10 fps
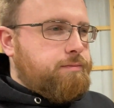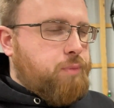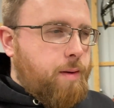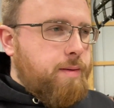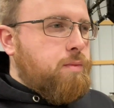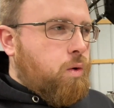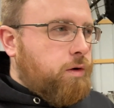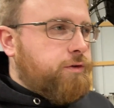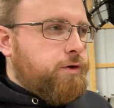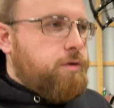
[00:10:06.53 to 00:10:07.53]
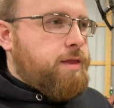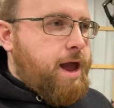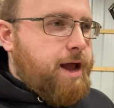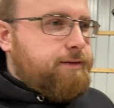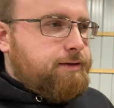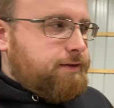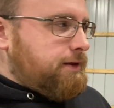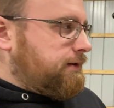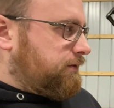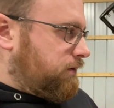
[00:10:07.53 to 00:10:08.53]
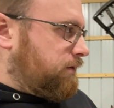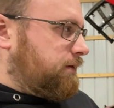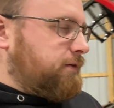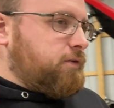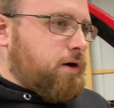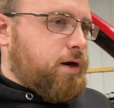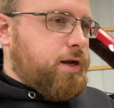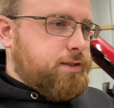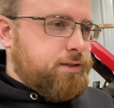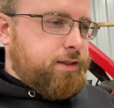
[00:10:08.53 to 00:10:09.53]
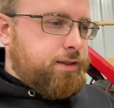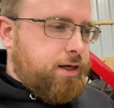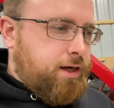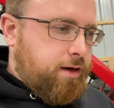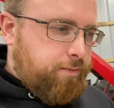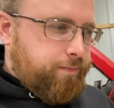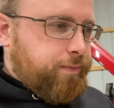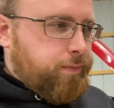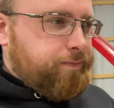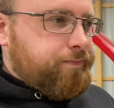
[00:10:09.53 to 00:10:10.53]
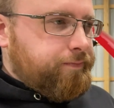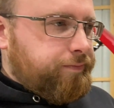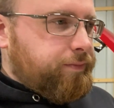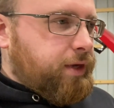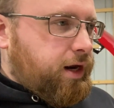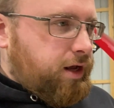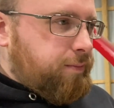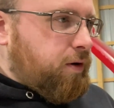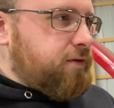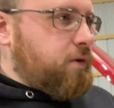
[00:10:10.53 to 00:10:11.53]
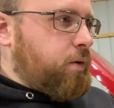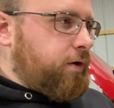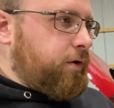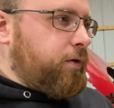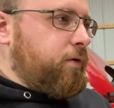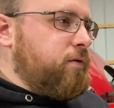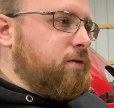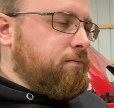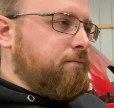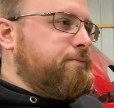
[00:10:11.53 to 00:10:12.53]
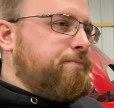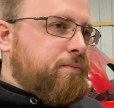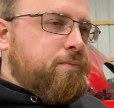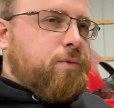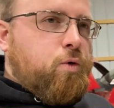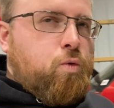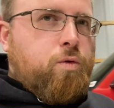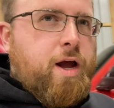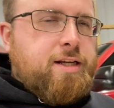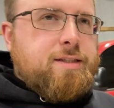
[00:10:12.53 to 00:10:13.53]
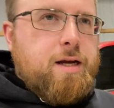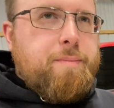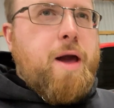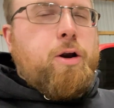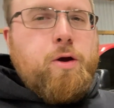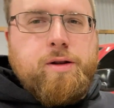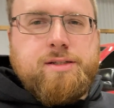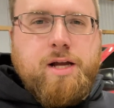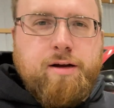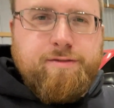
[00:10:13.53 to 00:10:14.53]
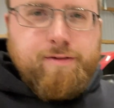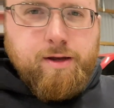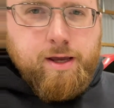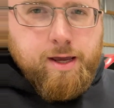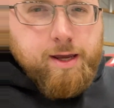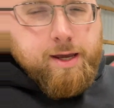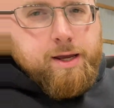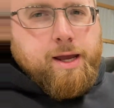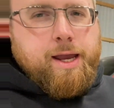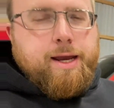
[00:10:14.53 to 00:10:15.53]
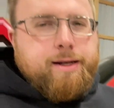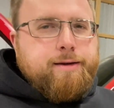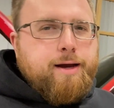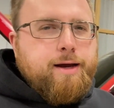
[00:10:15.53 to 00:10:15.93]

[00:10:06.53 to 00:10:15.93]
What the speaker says: Probably more to do to that than to do to this truck, honestly. Got a lot of parts I want to do, some cool, nice powder coated stuff, and